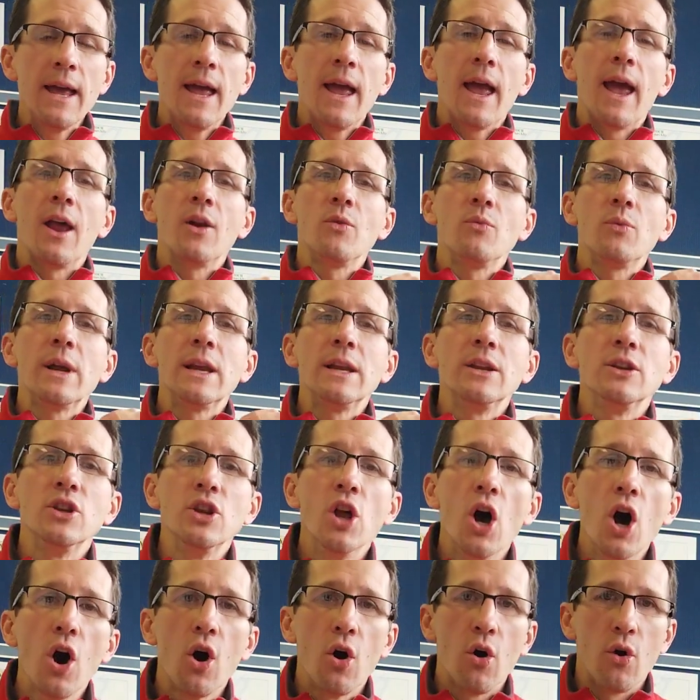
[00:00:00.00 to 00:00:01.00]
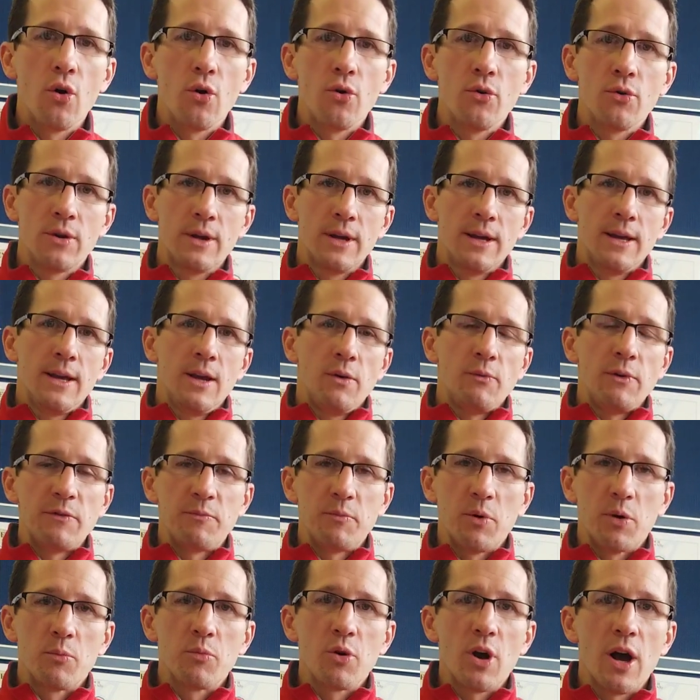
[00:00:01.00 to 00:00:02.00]
and we know we've
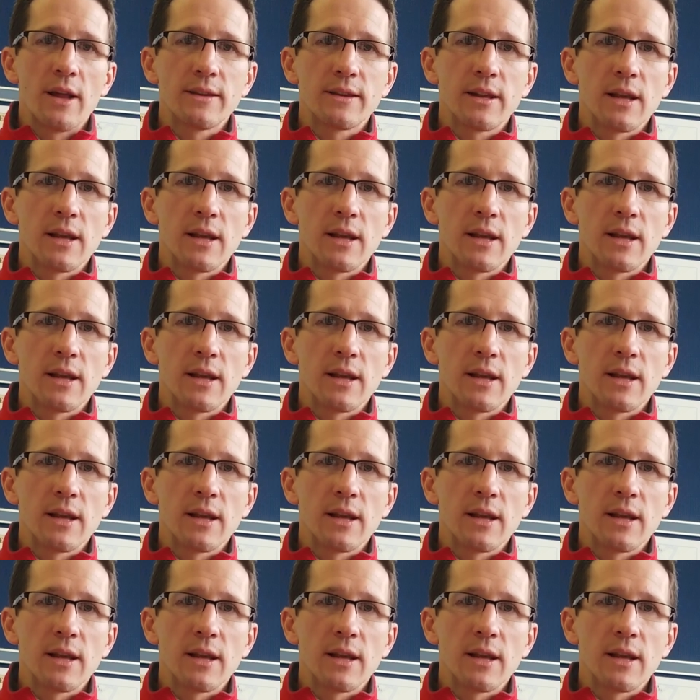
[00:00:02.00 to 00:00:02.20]
been brought